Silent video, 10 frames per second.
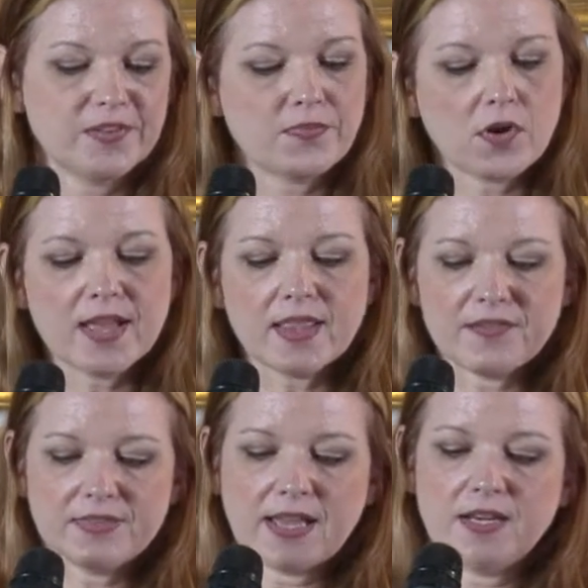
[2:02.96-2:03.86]
Before I
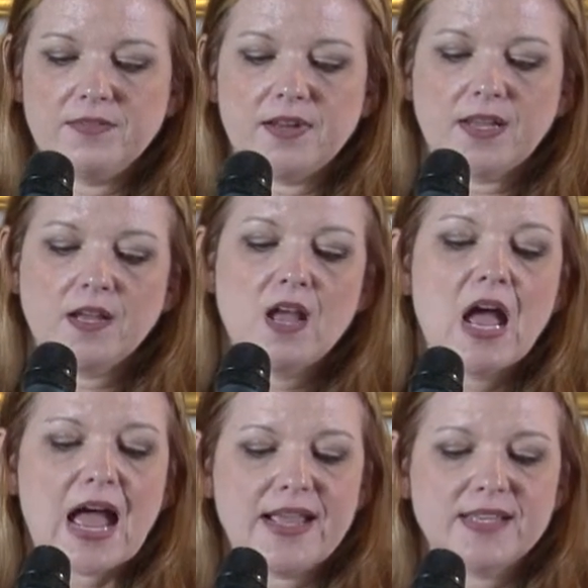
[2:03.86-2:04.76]
left that evening,
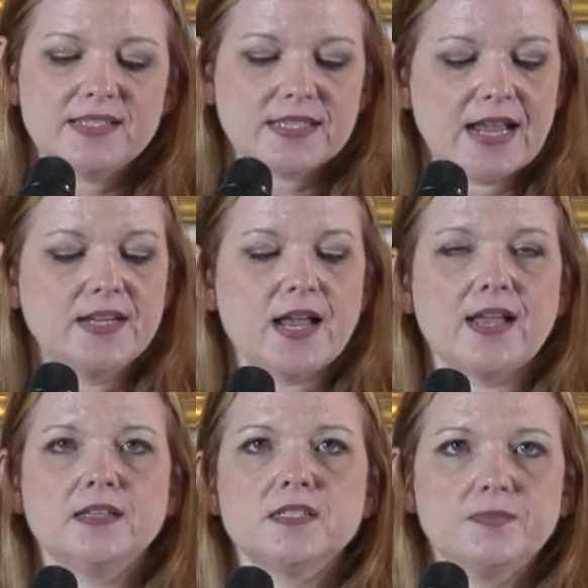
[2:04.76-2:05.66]
I had signed
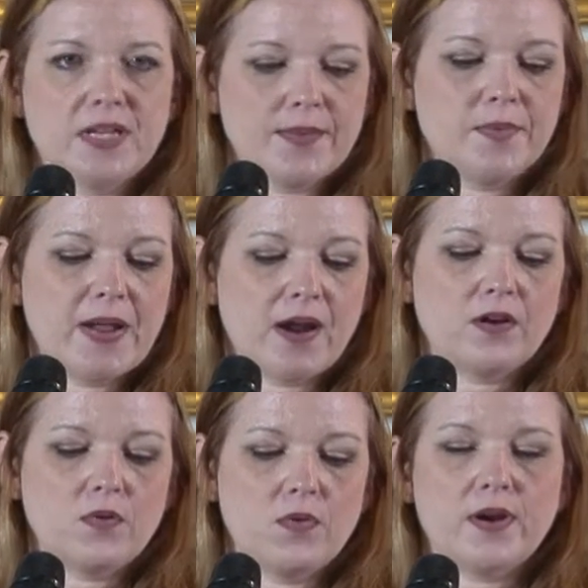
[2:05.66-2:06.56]
on to become a
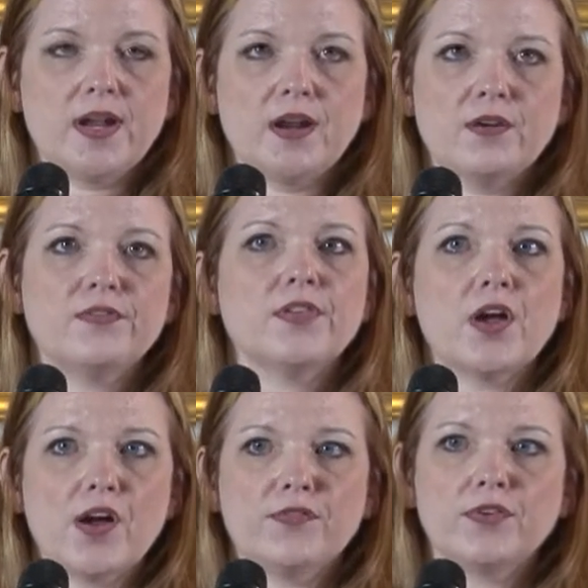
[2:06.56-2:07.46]
parent coordinator
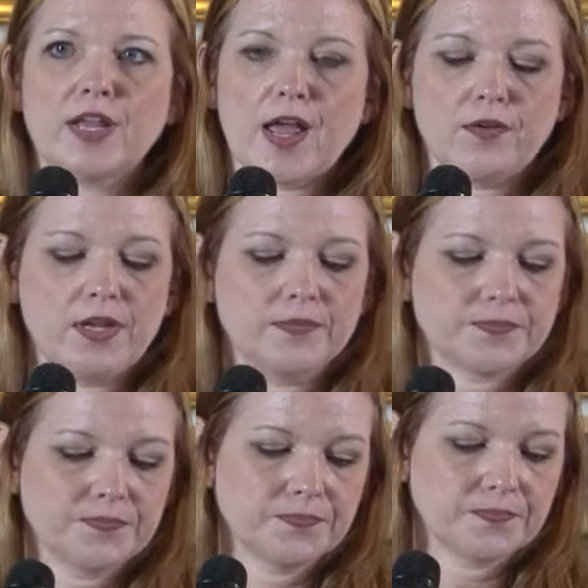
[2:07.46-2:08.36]
for the Hartford
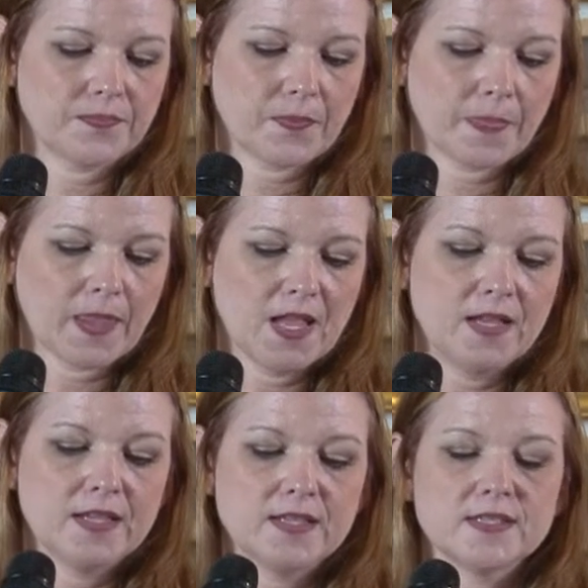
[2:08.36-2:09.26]
County.
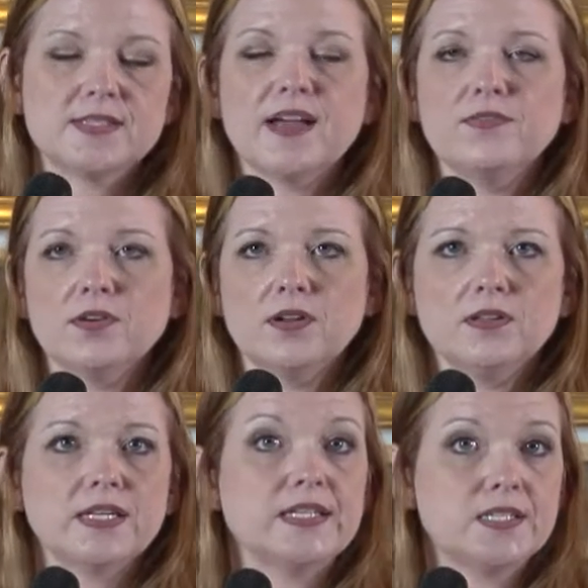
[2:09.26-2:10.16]

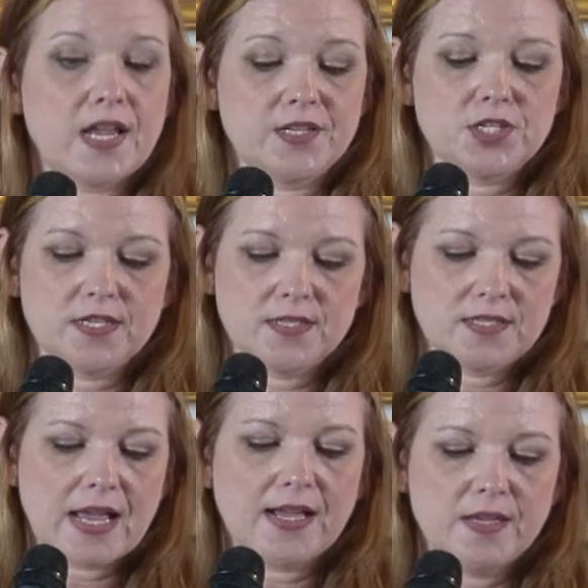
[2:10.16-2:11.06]
Several
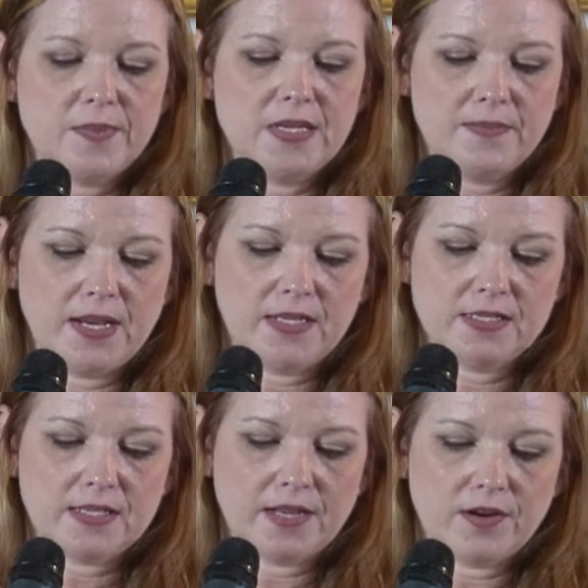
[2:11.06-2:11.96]
contentious IEP
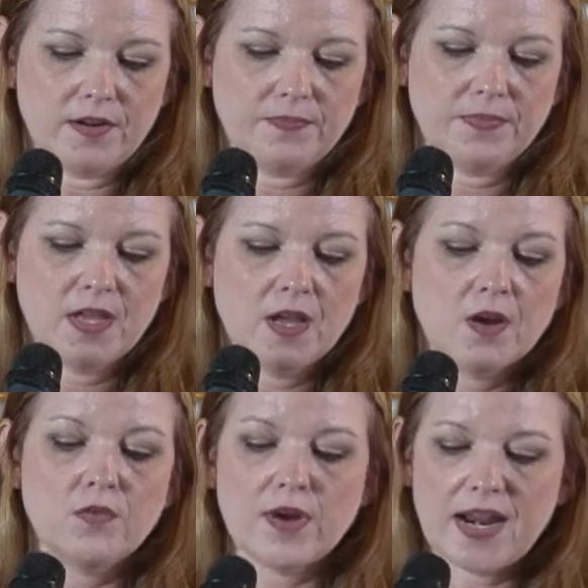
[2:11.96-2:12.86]
meetings later,
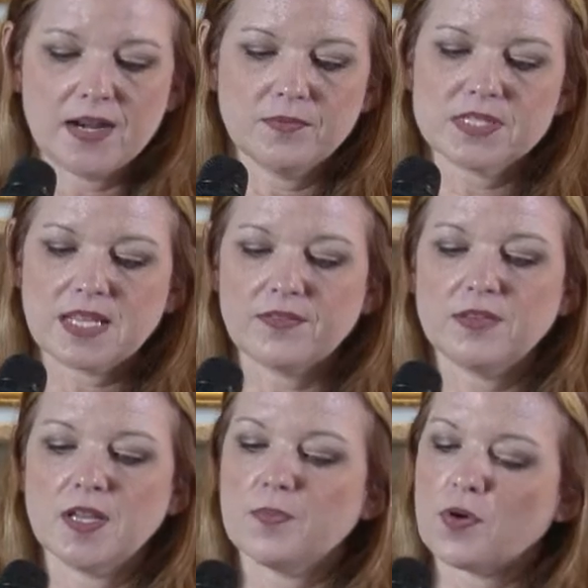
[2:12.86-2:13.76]
Raiden was
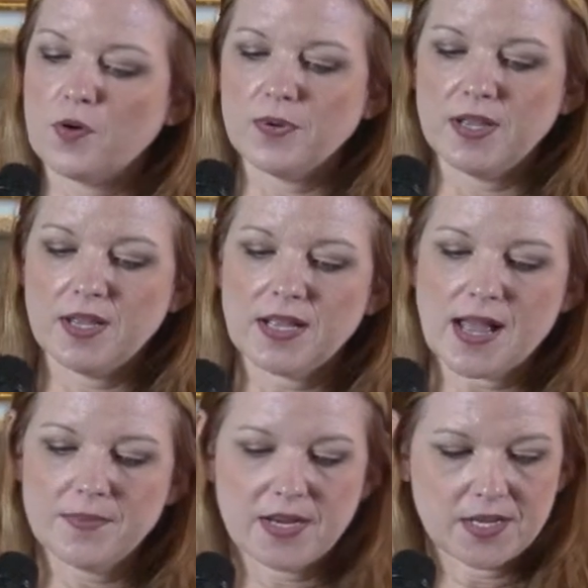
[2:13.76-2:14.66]
given the appropriate
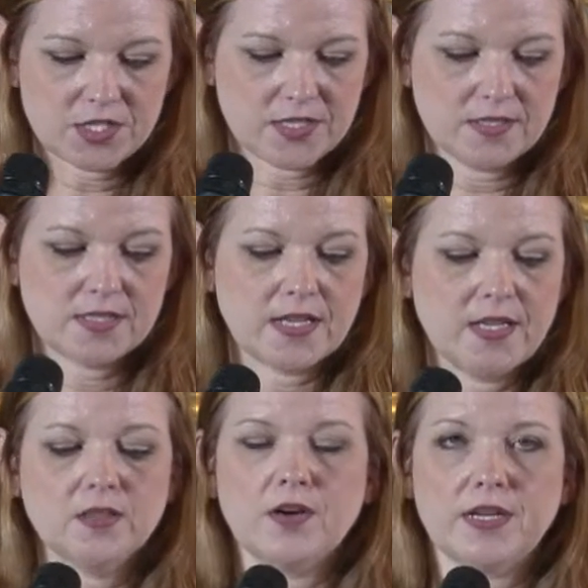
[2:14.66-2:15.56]
accommodations
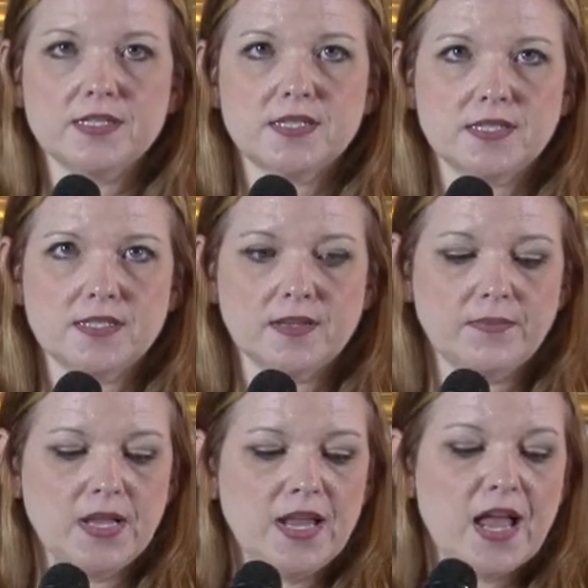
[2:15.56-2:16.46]
and learning
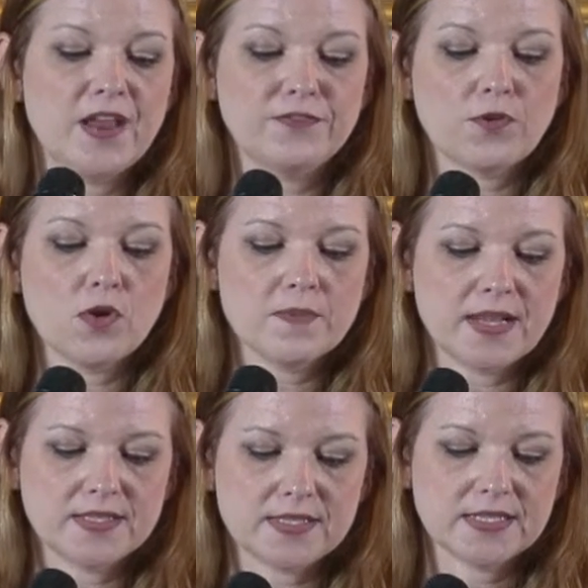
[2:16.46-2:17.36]
system, and 4
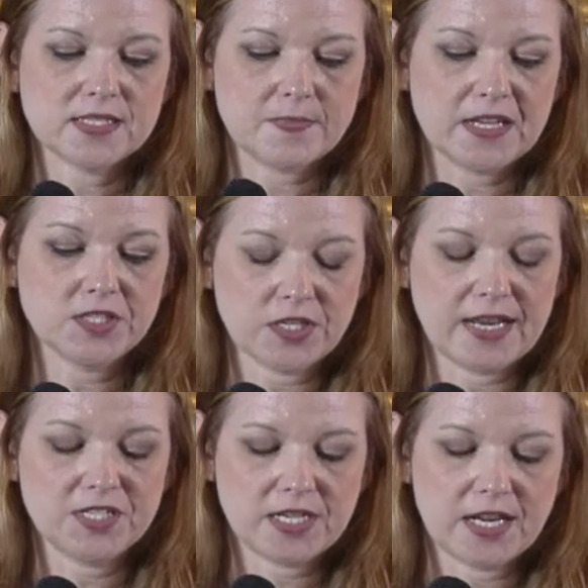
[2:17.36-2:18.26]
months into special
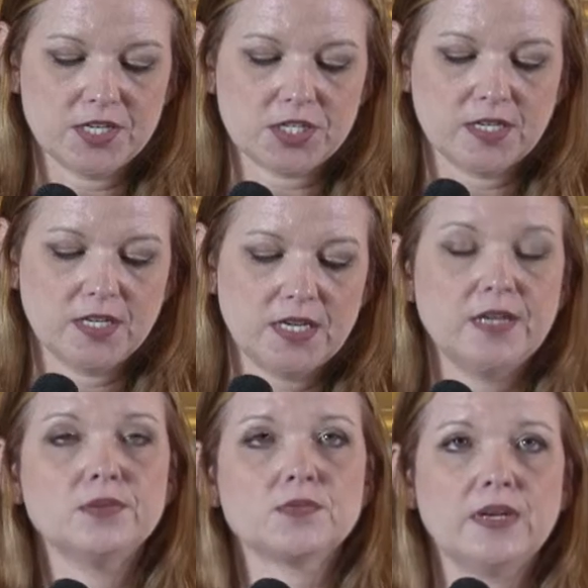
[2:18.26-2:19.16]
education,
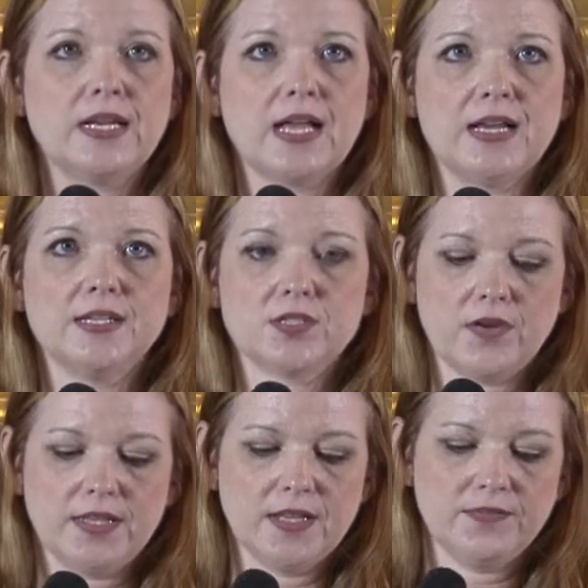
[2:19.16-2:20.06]
he was reading on his
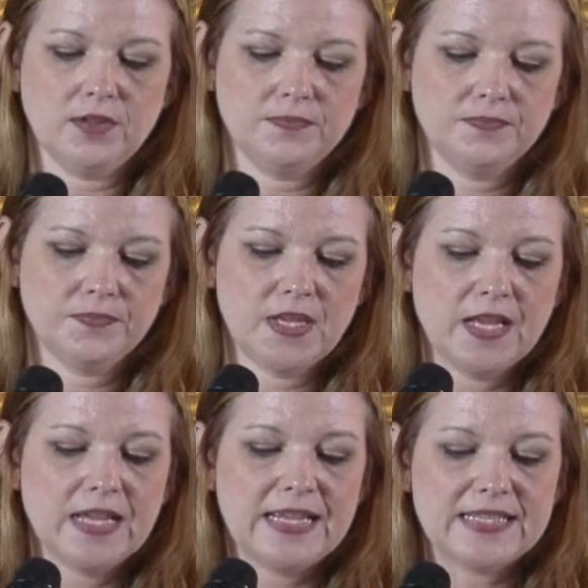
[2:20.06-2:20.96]
grade level.
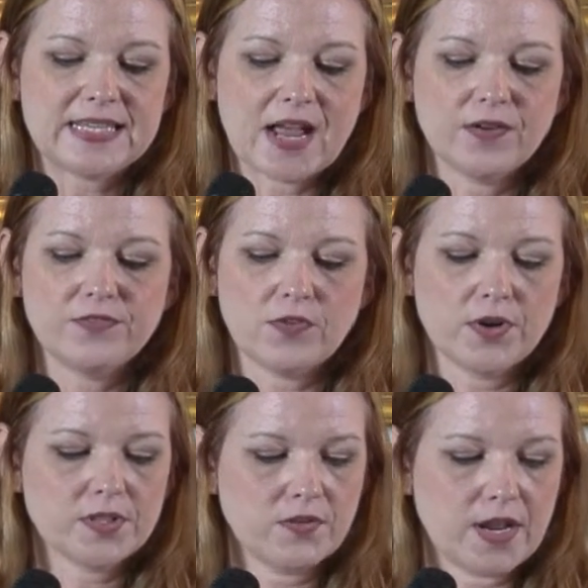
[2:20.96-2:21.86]
He's now in
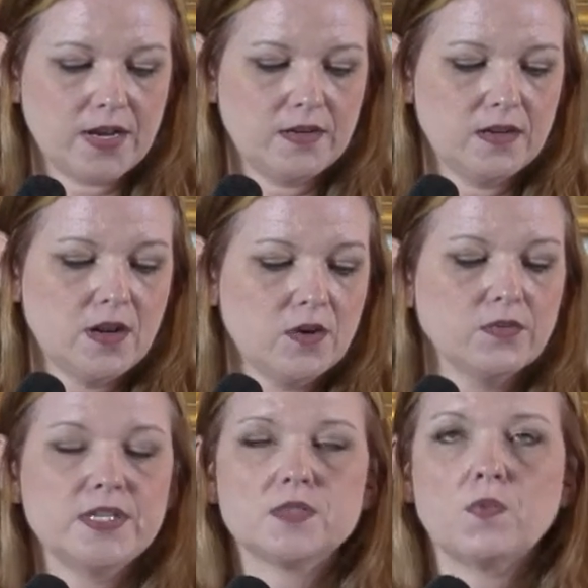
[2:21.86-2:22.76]
4th grade,
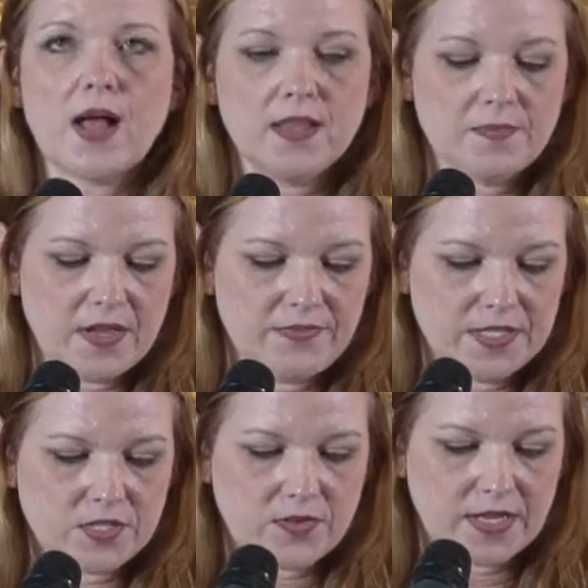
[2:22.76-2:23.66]
reads well
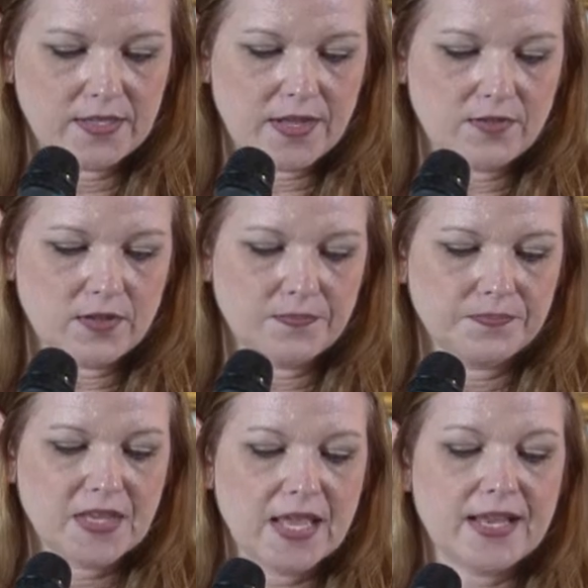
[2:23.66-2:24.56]
above his grade
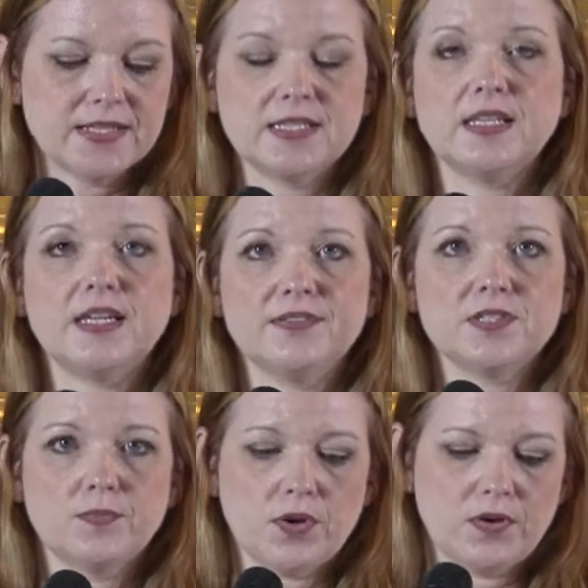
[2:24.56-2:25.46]
level, and is in the
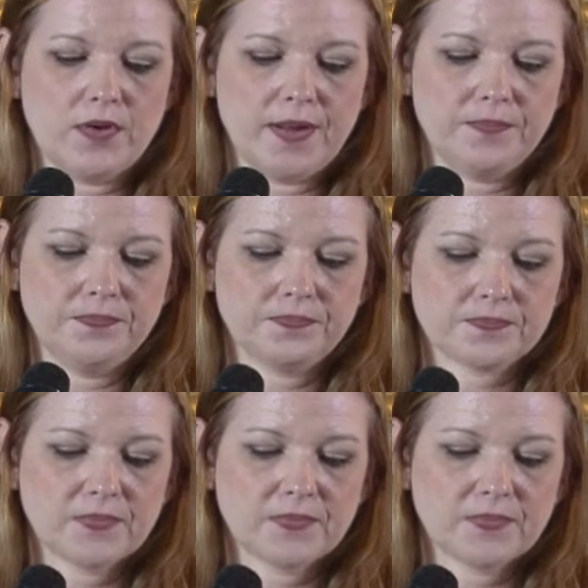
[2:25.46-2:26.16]
gifted program.